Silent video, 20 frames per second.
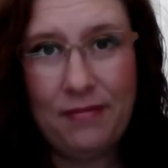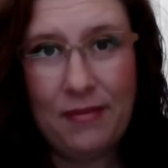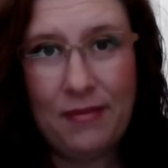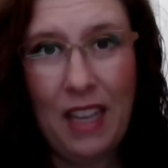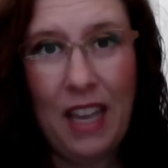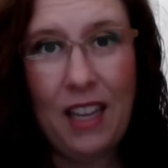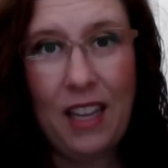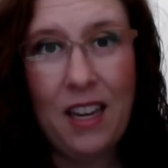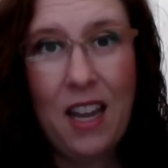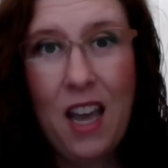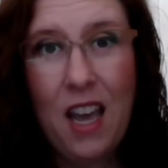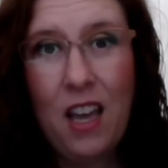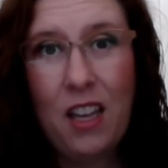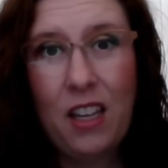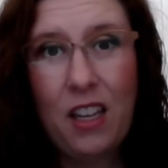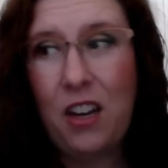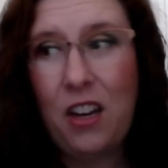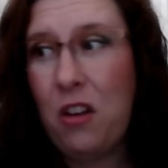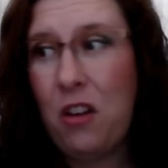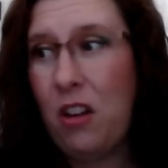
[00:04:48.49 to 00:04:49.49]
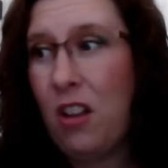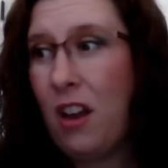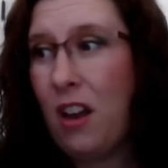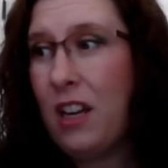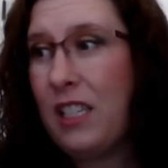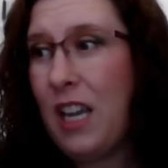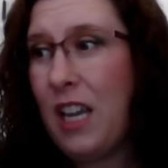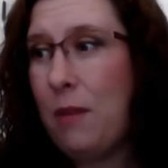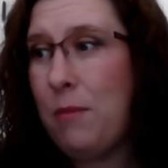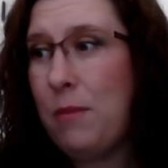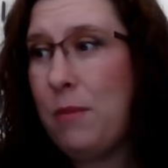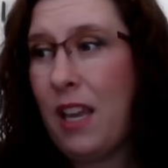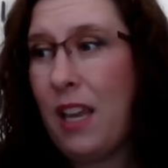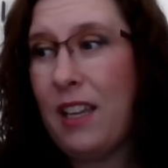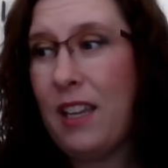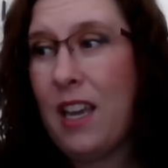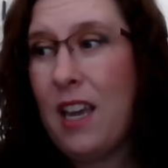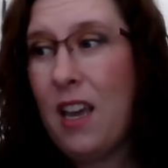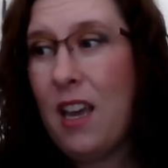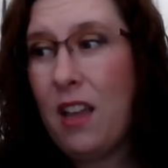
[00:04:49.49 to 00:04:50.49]
Okay. And, you know, a lot of times,
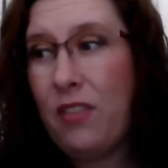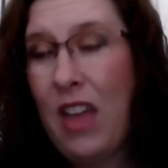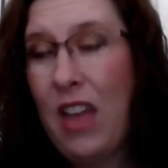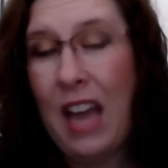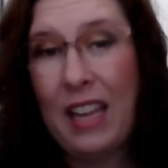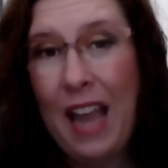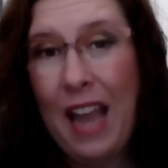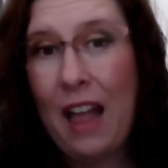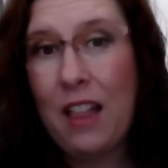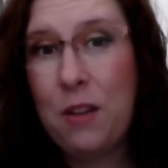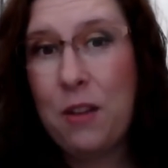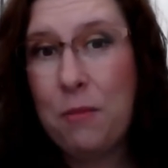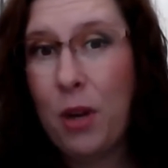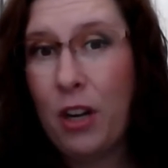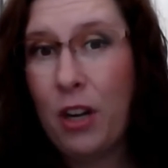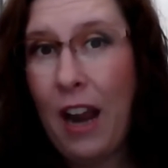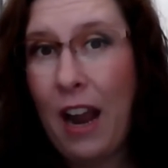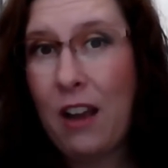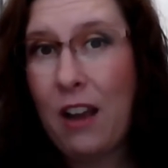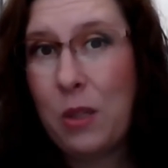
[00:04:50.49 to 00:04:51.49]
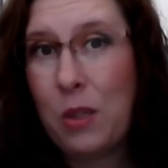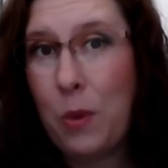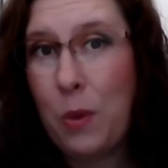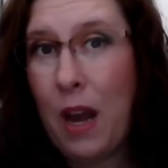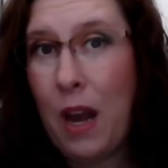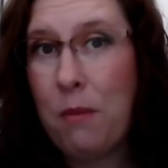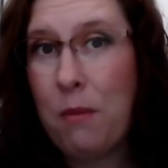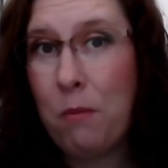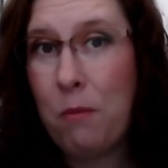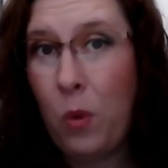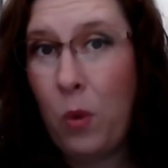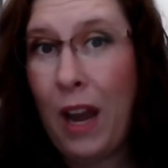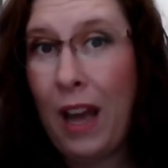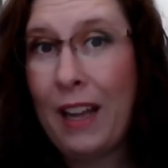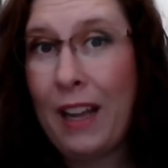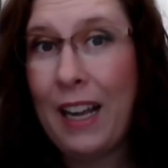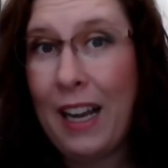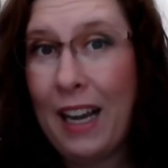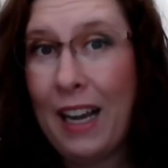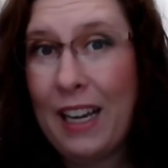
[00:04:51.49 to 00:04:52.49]
like that Gatlinburg house, when I, when I
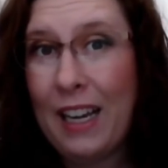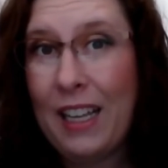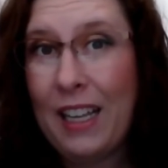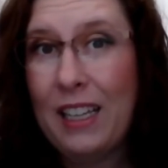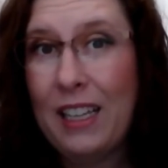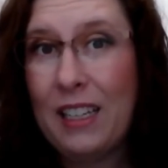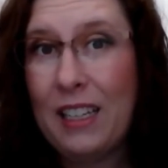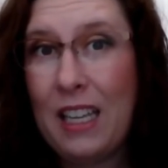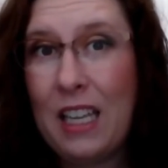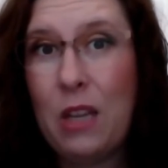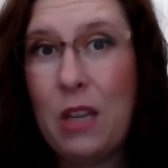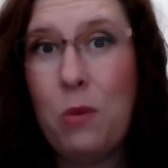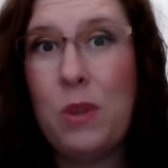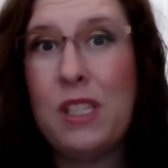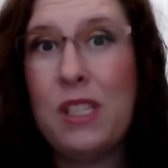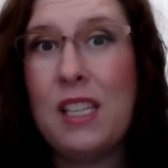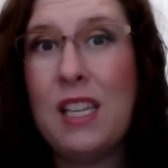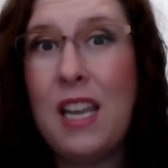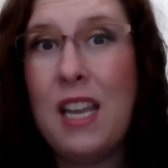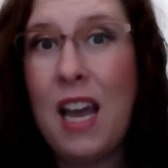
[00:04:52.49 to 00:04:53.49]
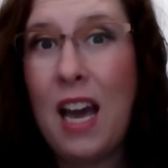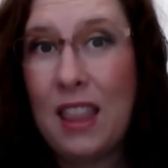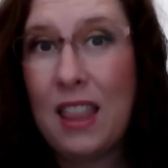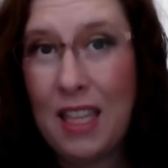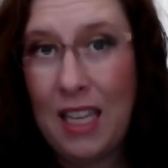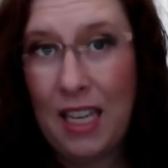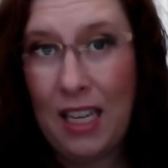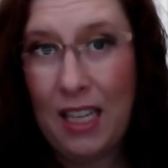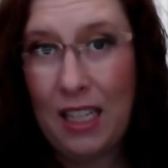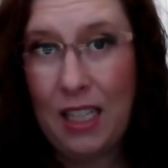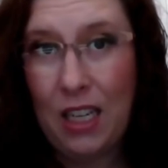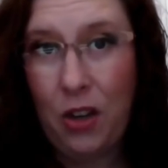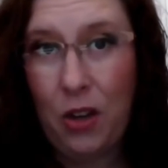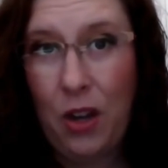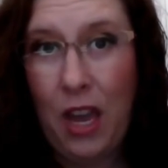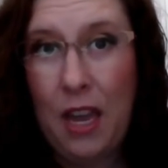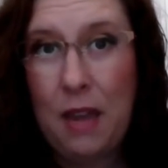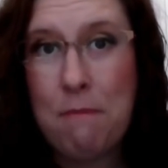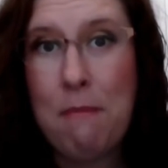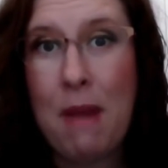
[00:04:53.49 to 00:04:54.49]
mm-hmm. got it, it was nothing.
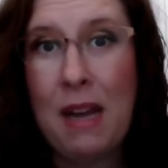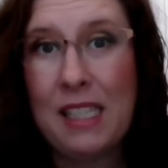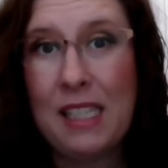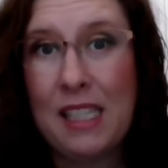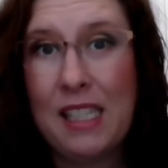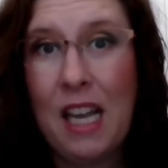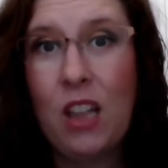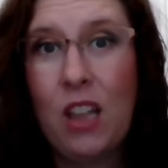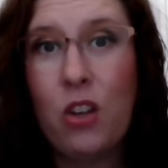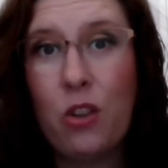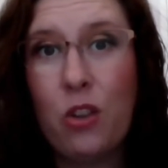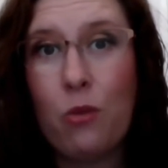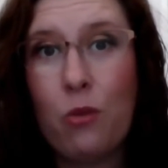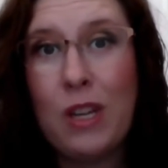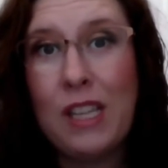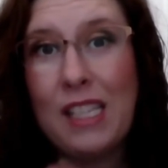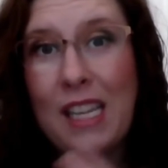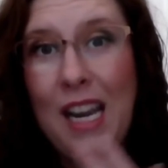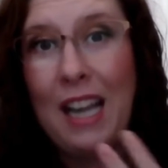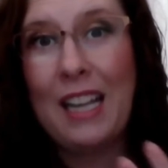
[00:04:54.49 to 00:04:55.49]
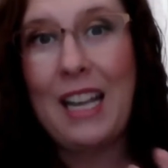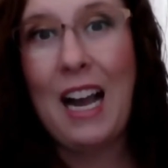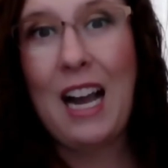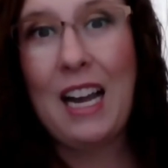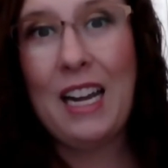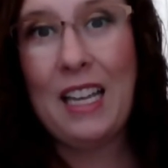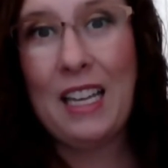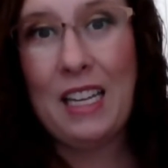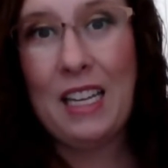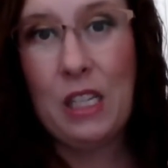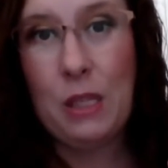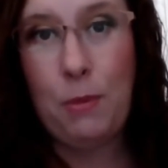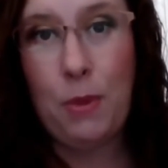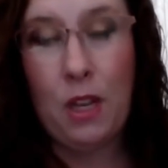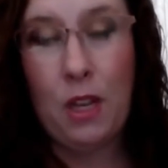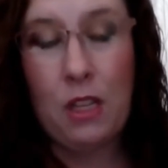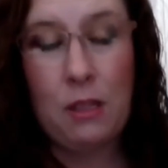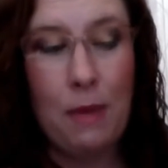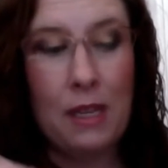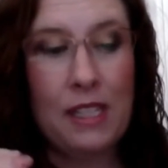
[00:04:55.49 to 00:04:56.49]
Okay. My seller, the reason I got it is
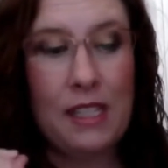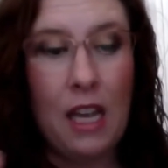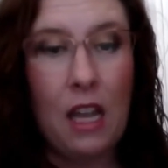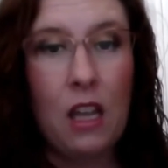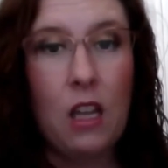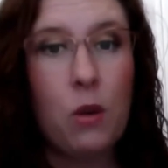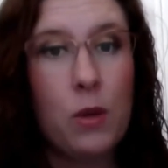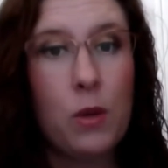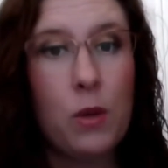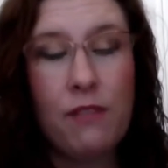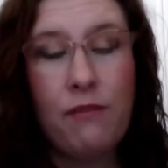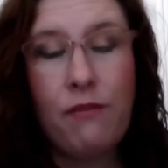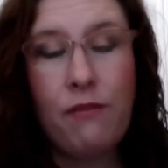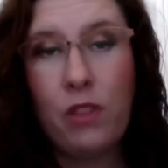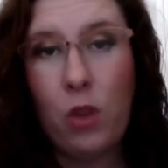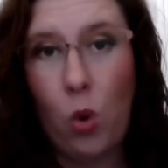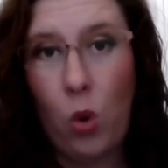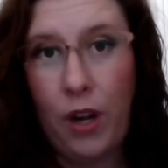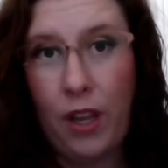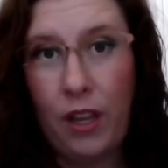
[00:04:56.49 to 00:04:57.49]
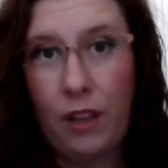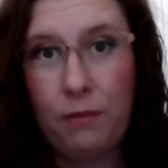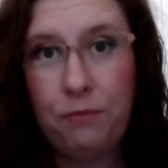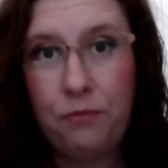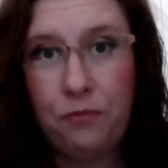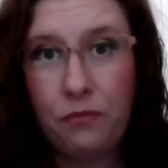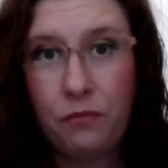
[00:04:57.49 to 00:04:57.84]
because my seller was in Florida.